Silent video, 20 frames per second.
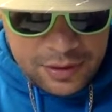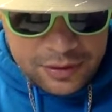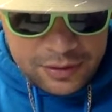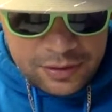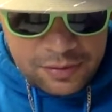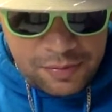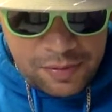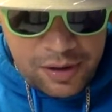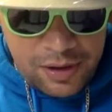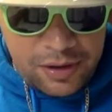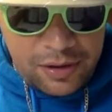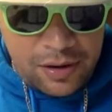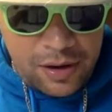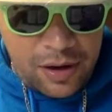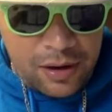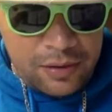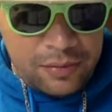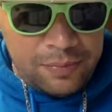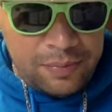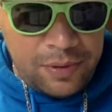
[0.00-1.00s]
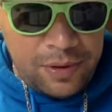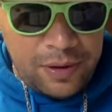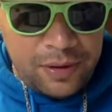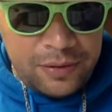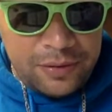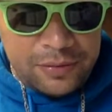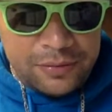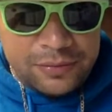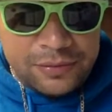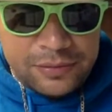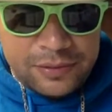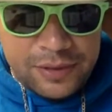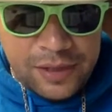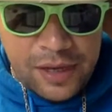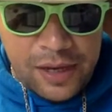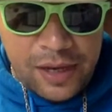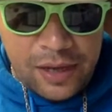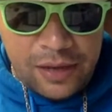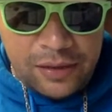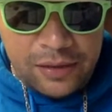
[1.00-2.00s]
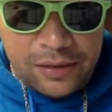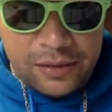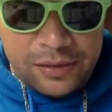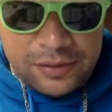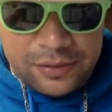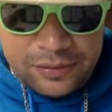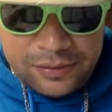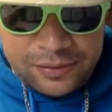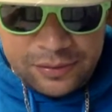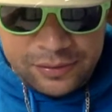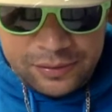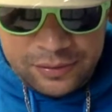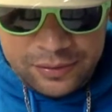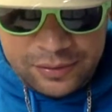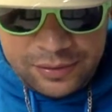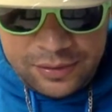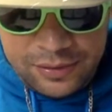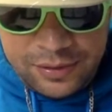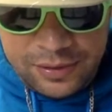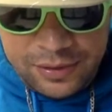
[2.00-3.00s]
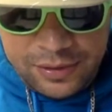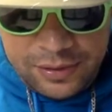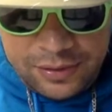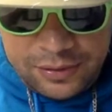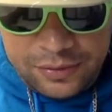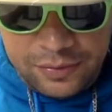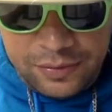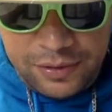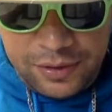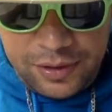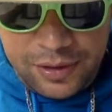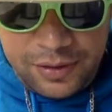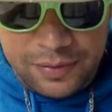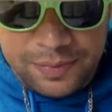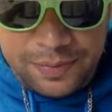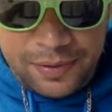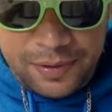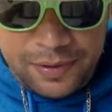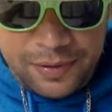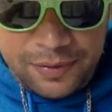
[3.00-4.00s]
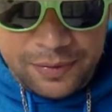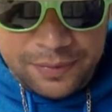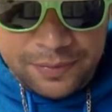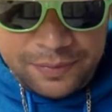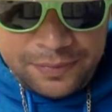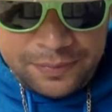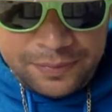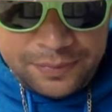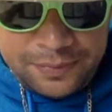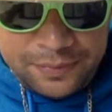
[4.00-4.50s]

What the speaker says: Some Edgar Allan Poe, To Helen. It's a really good poem.